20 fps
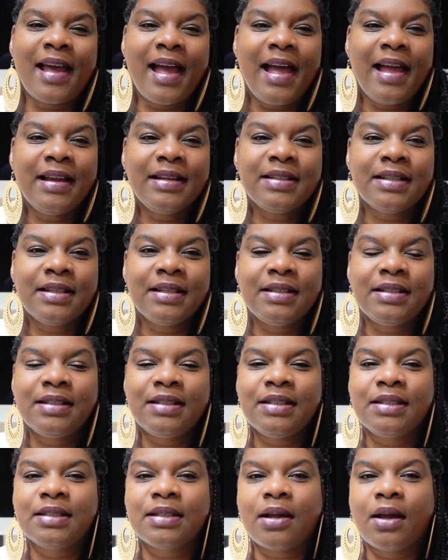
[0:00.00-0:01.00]
That
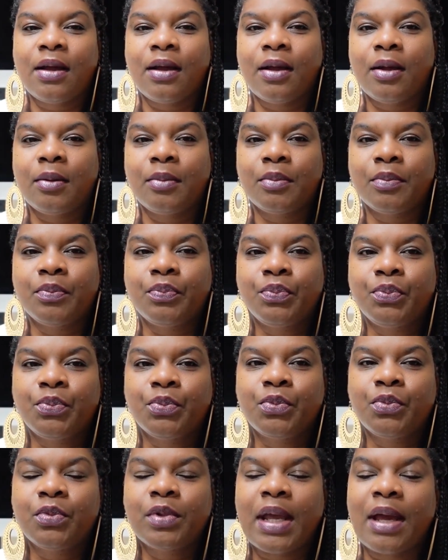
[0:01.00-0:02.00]
is,
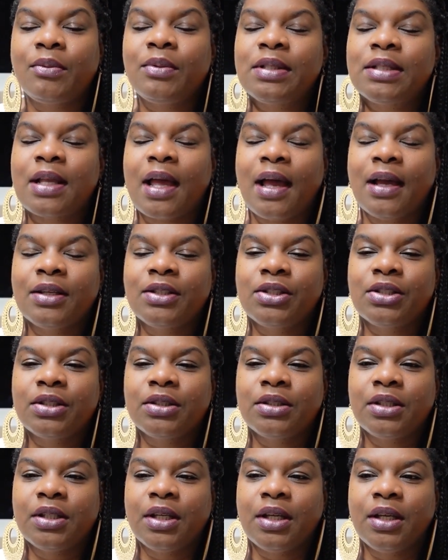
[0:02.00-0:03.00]
that
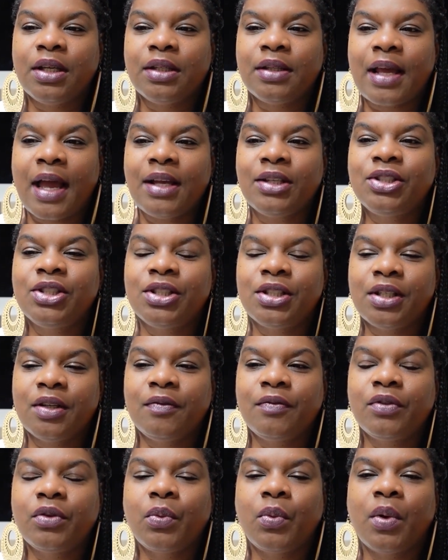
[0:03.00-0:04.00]

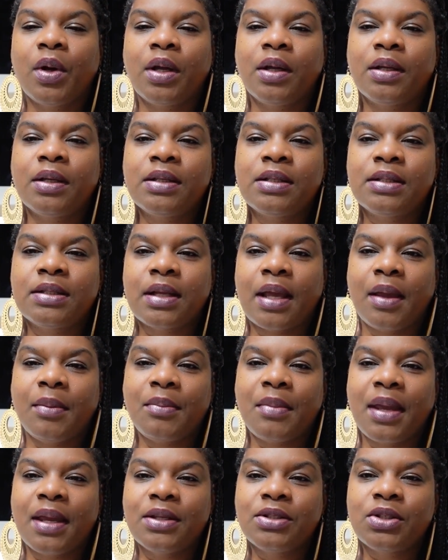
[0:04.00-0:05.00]
shift was a
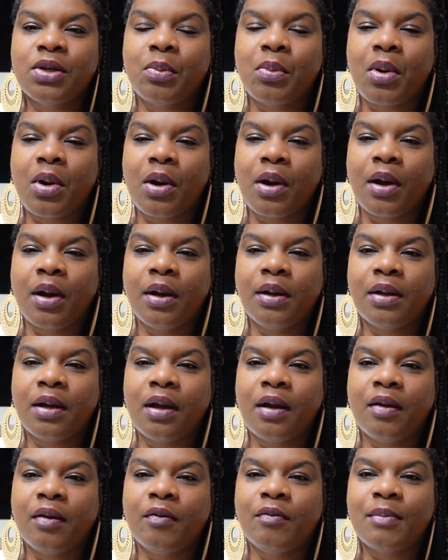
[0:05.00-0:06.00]
major part
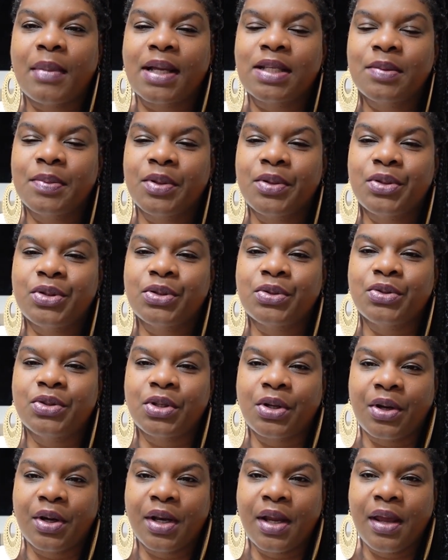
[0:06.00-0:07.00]
of my spiritual
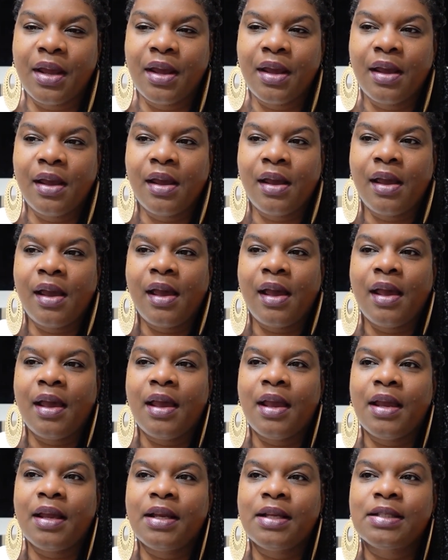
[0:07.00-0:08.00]
journey.
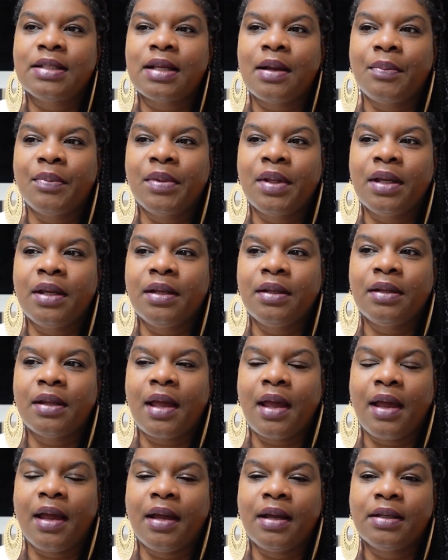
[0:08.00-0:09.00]
It is something
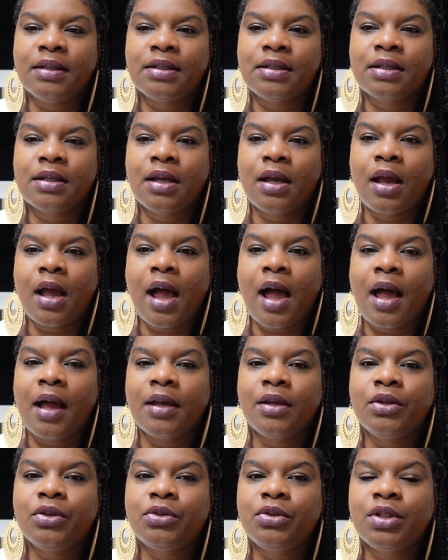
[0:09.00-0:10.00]
that
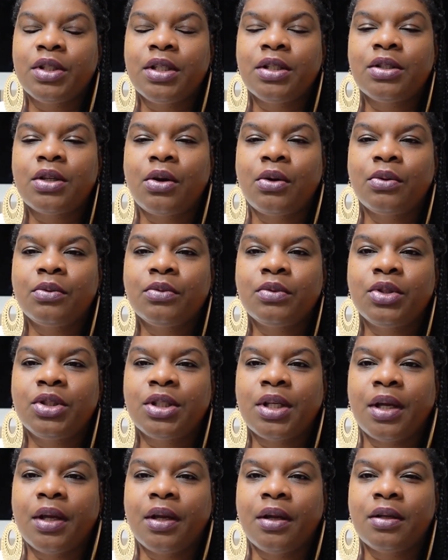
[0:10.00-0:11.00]
I usually don't
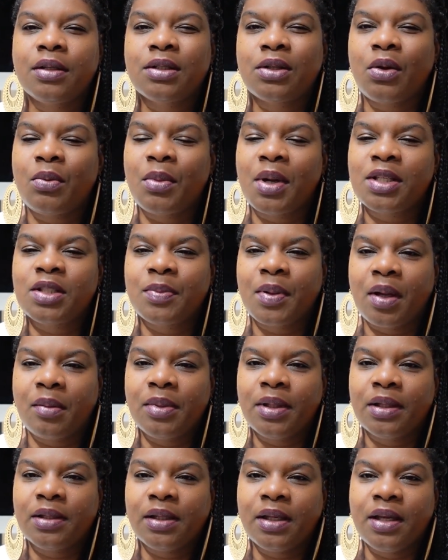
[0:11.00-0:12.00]
share so much
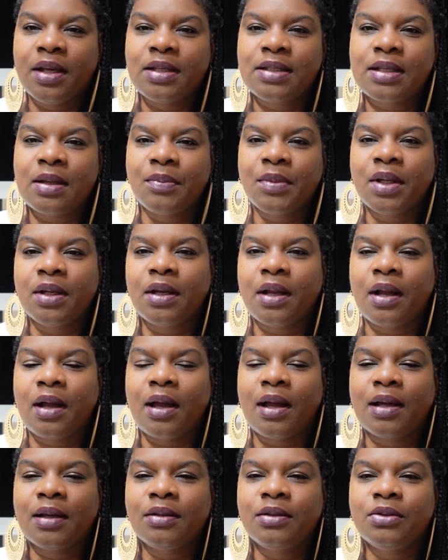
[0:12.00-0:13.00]
publicly. It's something
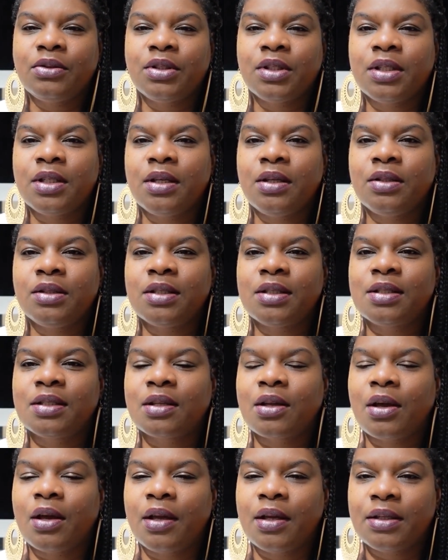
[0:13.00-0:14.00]
that I usually
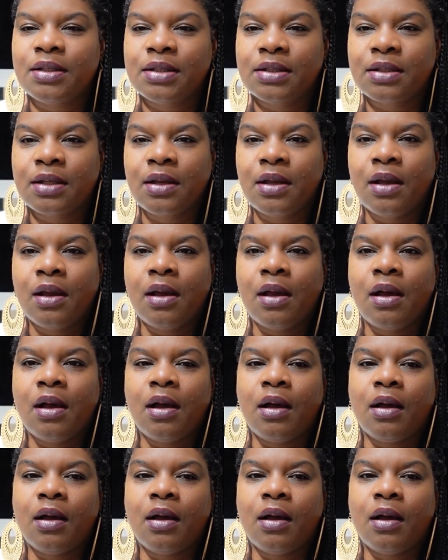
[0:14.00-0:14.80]
discuss